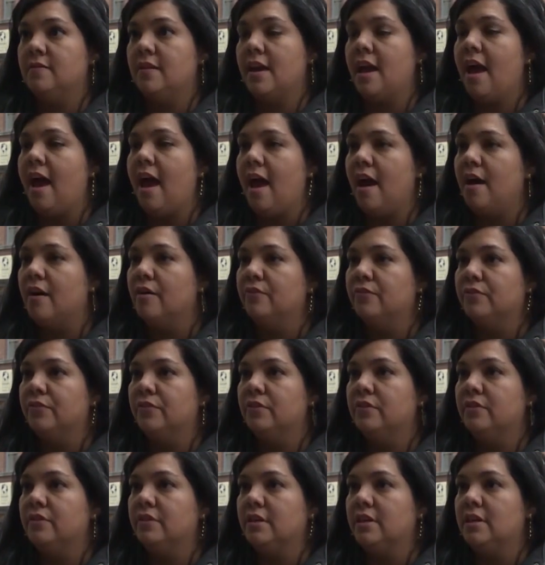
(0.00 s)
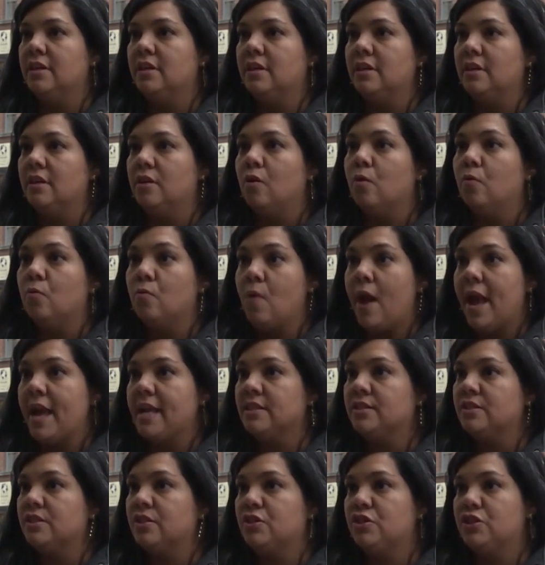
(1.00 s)
that they have the
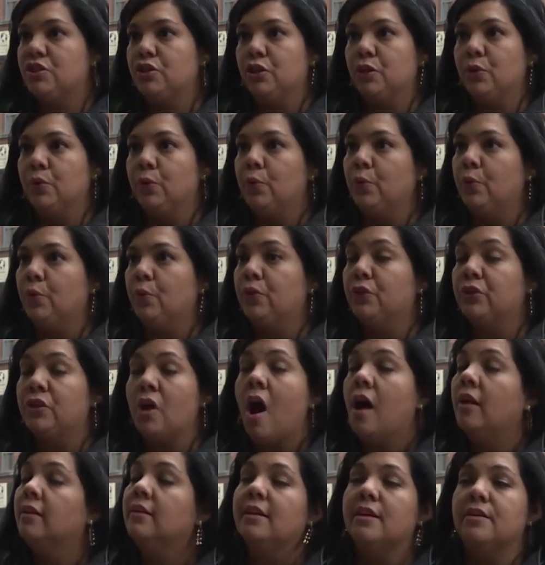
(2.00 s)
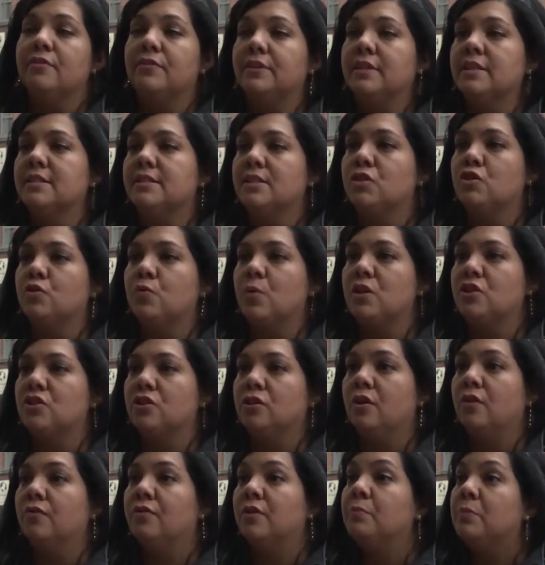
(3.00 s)
right to not live in a
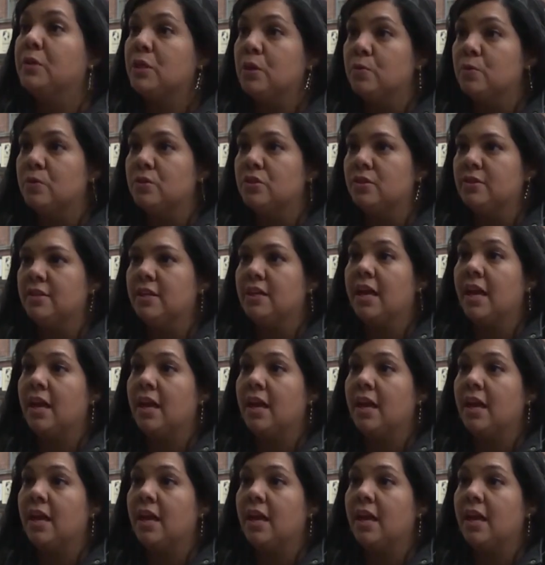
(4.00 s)
situation of abuse.